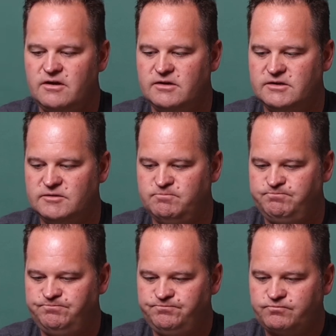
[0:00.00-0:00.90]

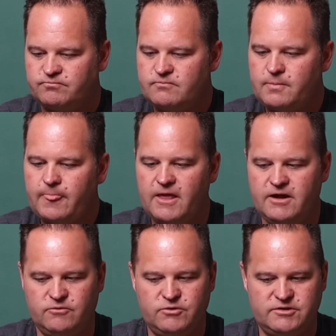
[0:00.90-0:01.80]

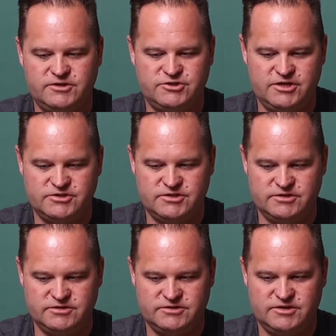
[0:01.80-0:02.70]
I can quickly change
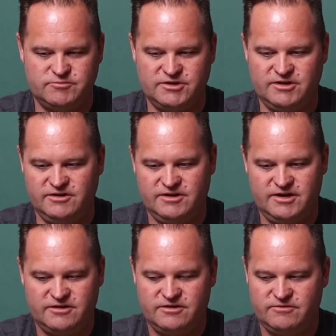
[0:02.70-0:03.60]
the subject to
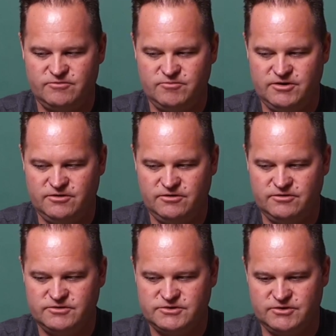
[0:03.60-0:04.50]
detect from
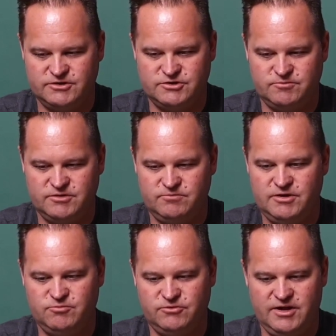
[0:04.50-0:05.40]
here, so I can jump to
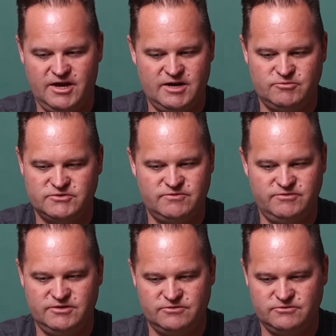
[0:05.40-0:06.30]
people, to animals, to
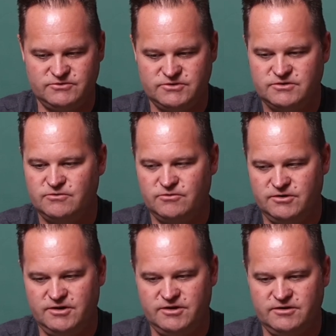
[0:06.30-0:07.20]
vehicles, or
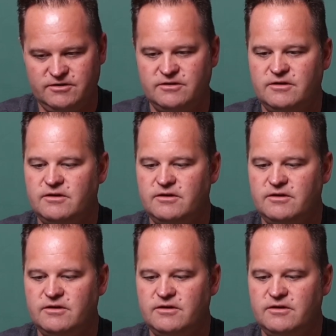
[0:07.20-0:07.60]
none.